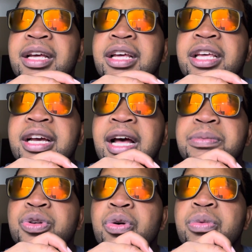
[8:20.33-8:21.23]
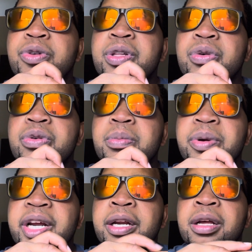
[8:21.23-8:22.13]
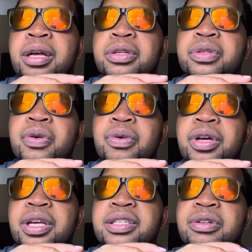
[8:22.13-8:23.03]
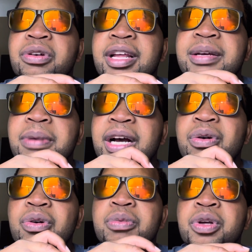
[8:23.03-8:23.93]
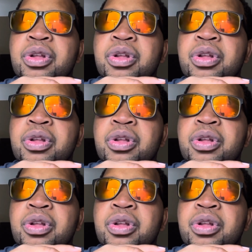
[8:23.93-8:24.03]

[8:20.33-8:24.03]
he comes home with good bread. So it's not like back home.